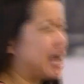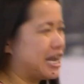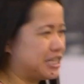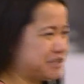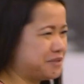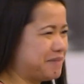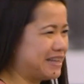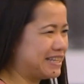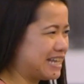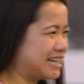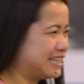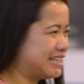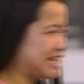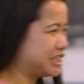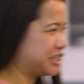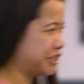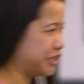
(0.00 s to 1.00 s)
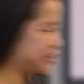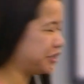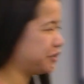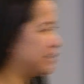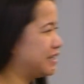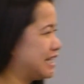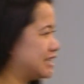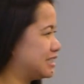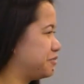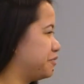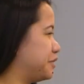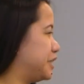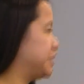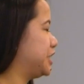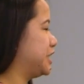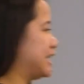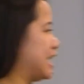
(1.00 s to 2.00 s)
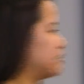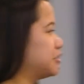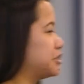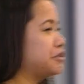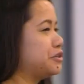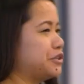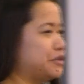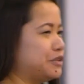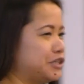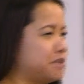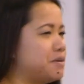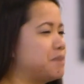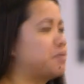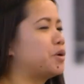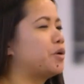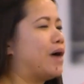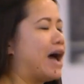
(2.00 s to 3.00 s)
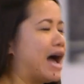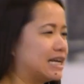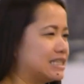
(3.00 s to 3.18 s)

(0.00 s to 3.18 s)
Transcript: are additional opportunities for experiential learning in an